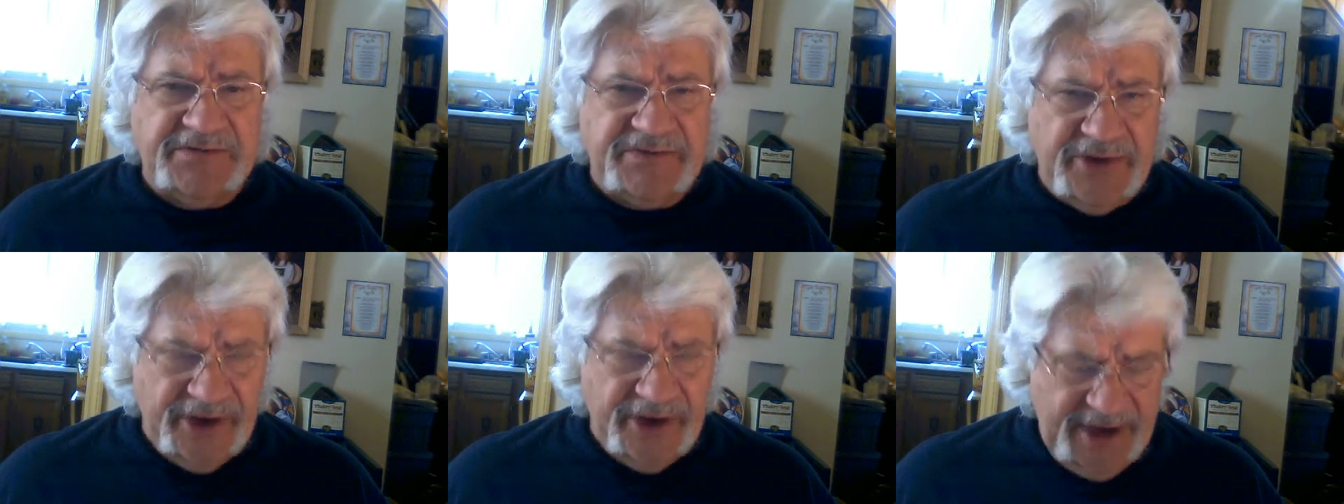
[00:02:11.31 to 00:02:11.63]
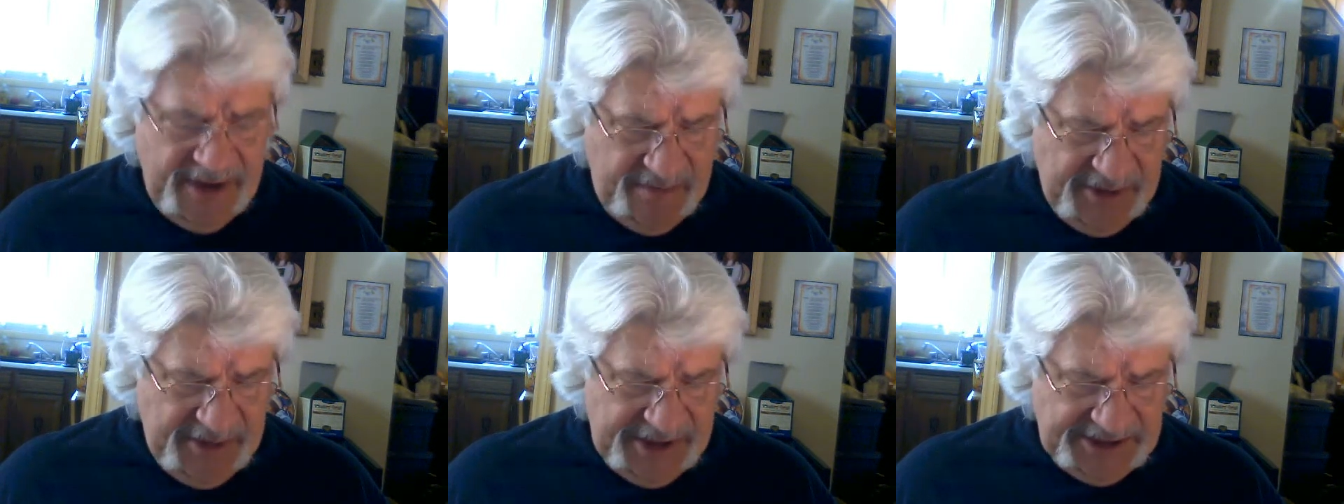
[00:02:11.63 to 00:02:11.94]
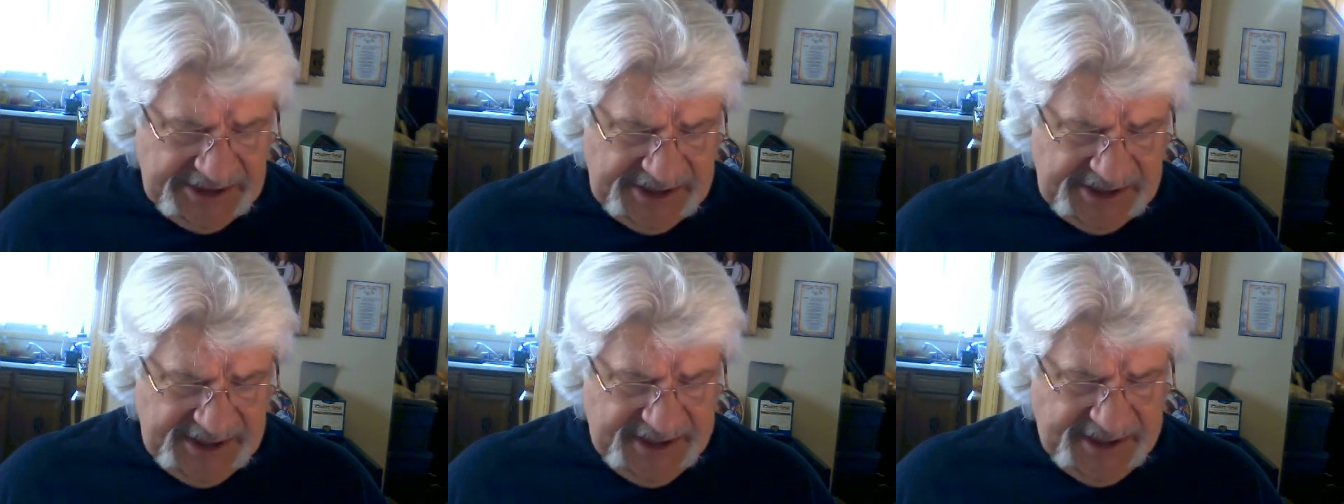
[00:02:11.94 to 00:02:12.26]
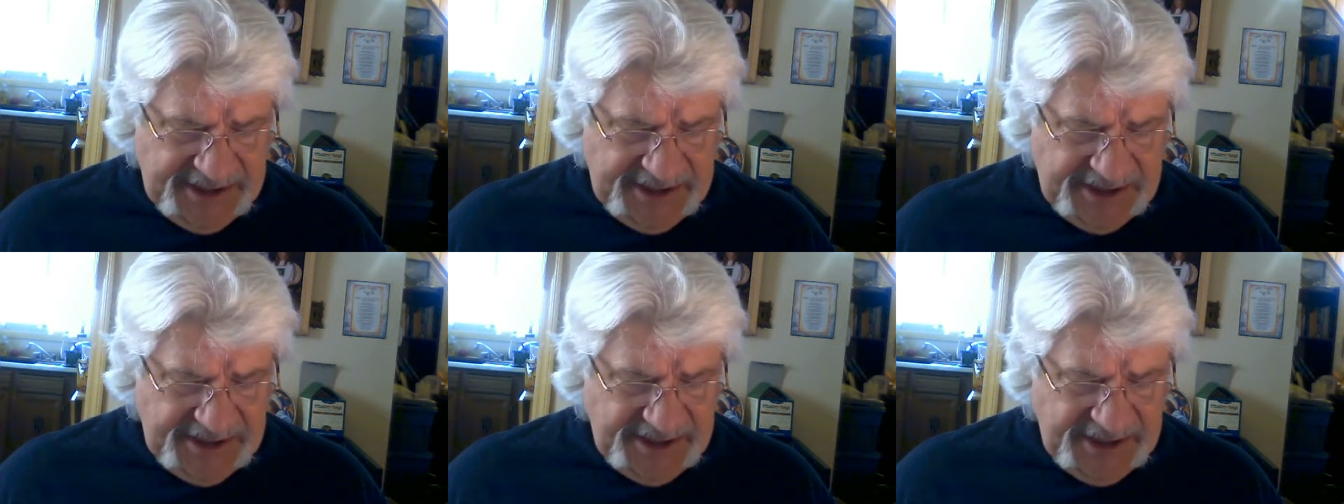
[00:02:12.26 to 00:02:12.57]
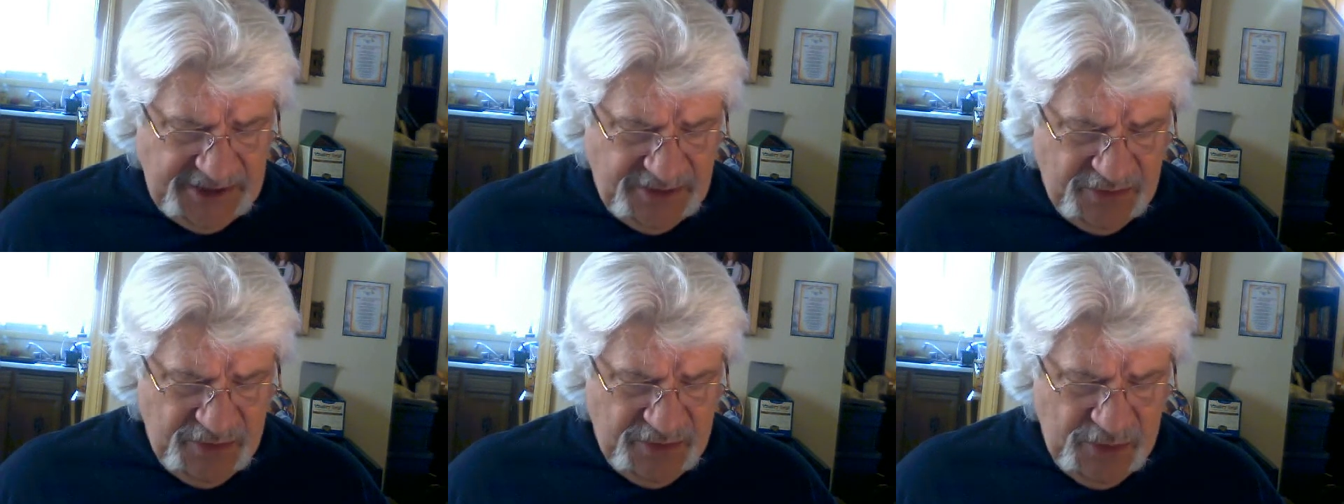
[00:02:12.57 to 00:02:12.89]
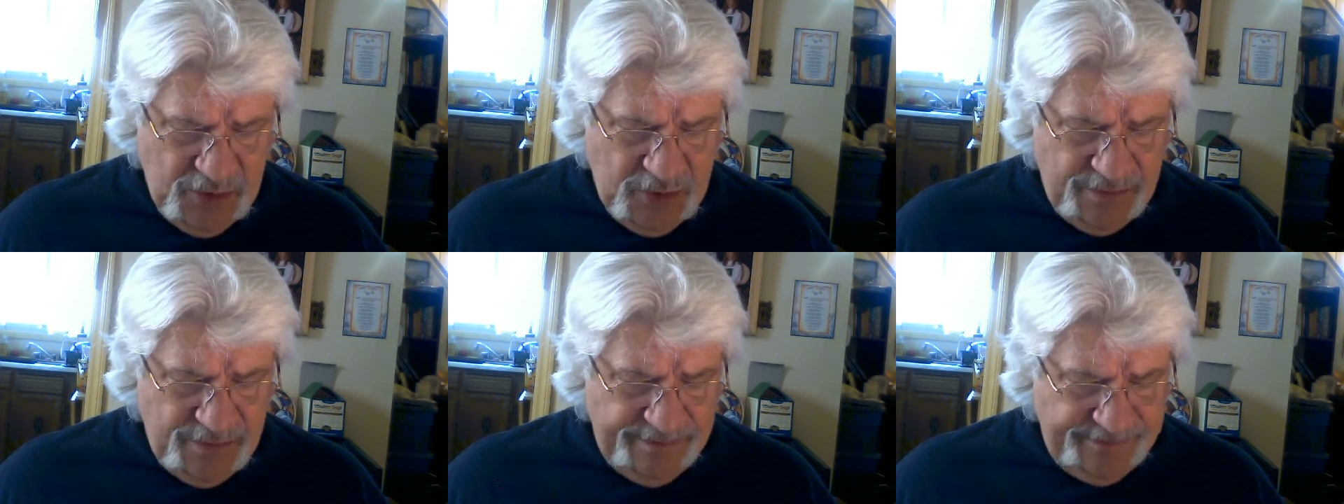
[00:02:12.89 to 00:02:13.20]
longer periods of time
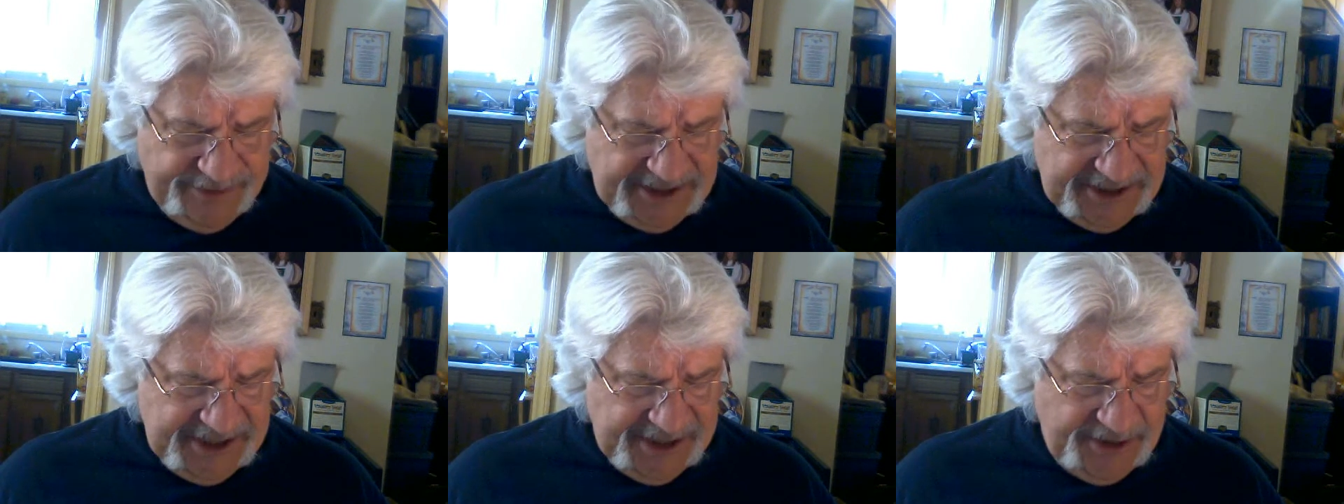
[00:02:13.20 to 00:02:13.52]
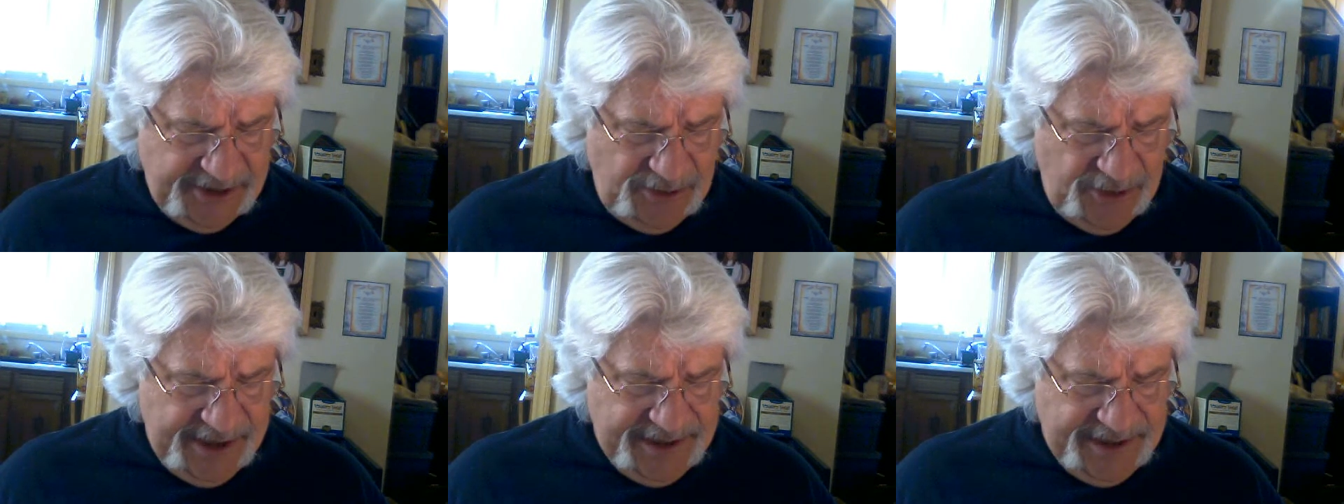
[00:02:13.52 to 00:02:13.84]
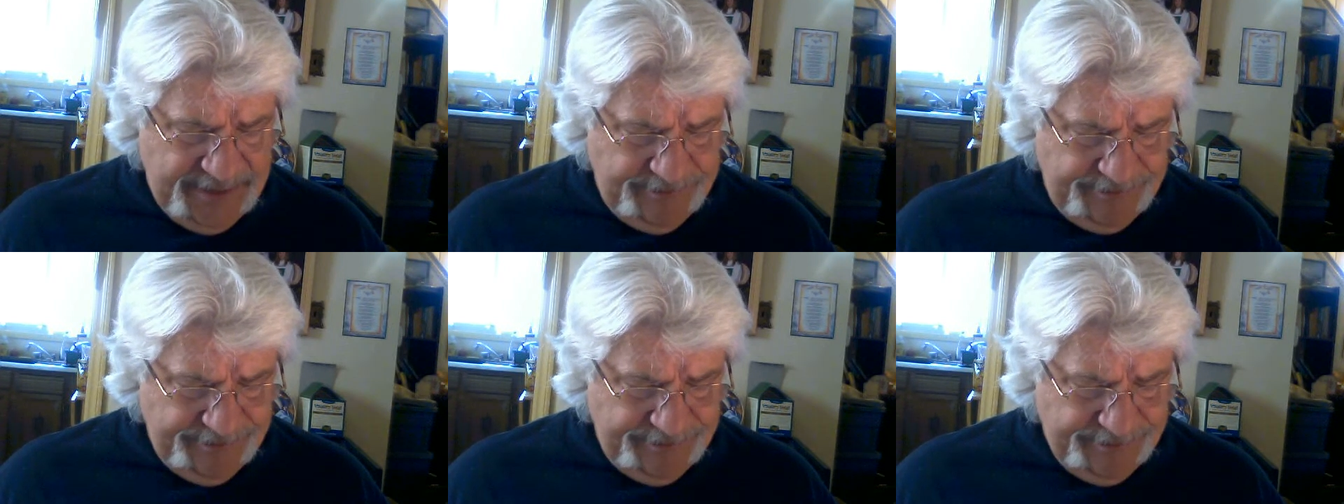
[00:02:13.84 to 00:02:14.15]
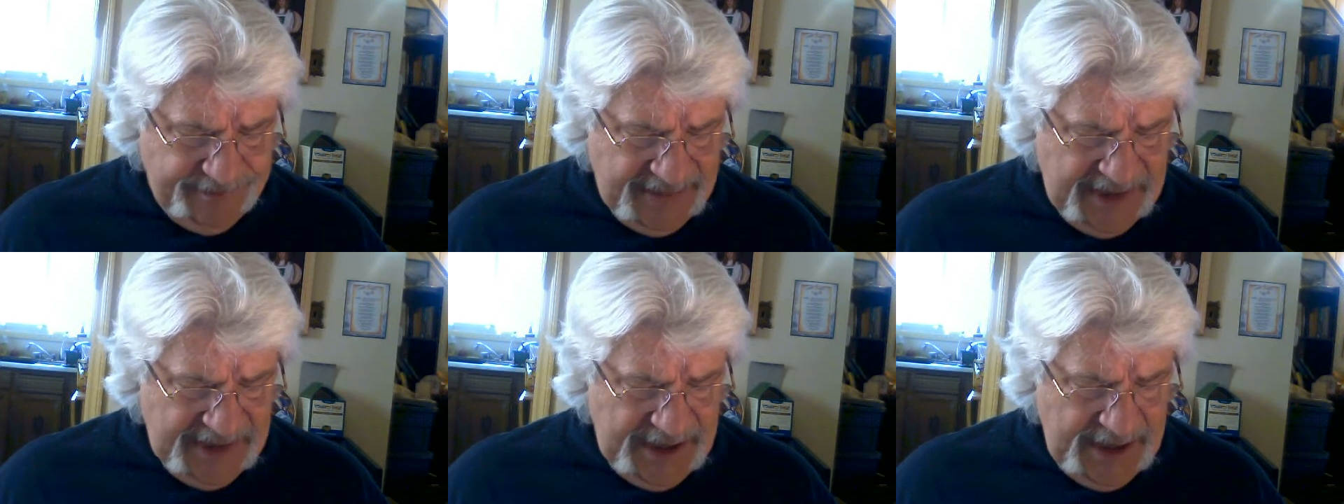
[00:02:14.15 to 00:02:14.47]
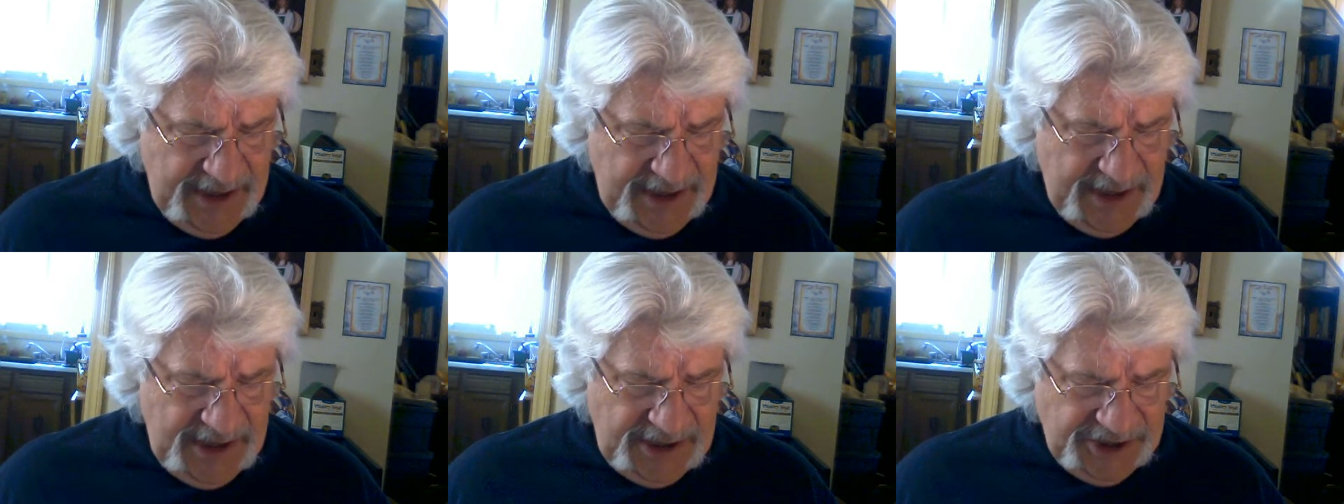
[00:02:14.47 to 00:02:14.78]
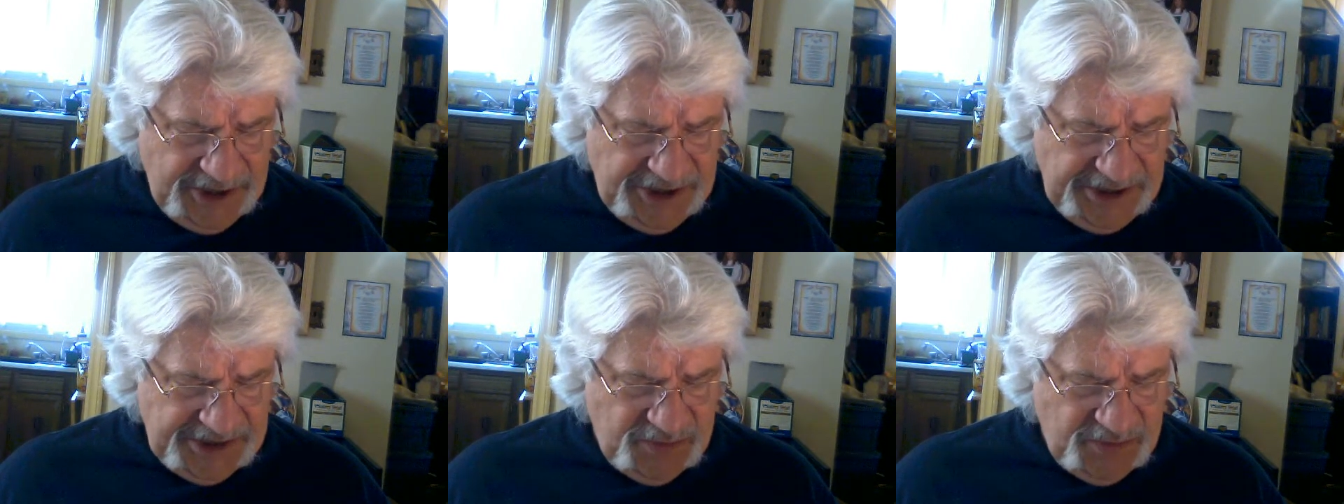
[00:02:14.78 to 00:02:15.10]
isolated in her room," said
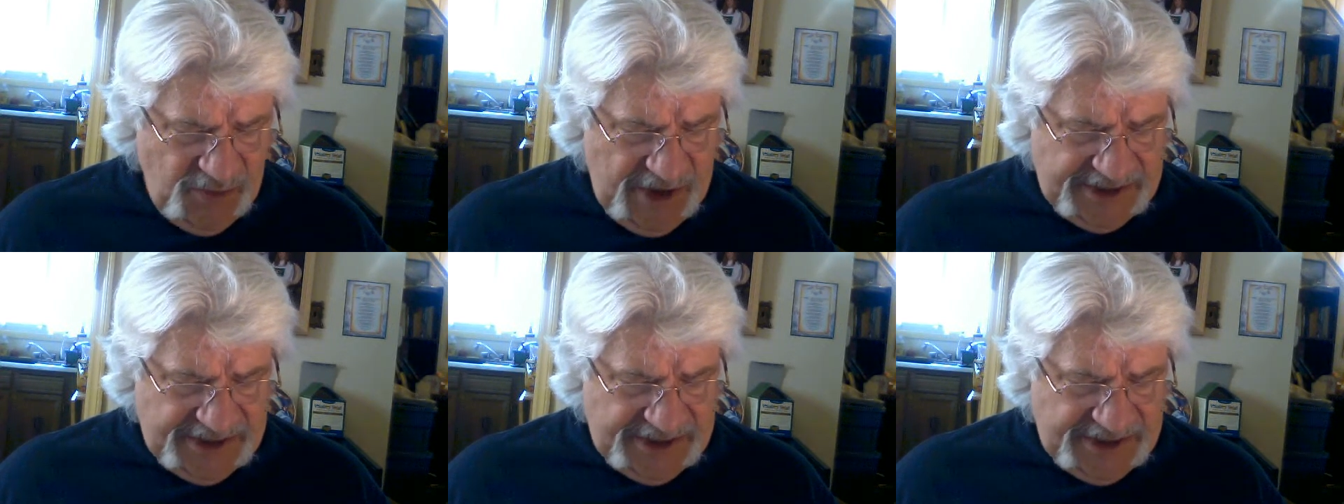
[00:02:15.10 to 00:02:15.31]
Lloyd.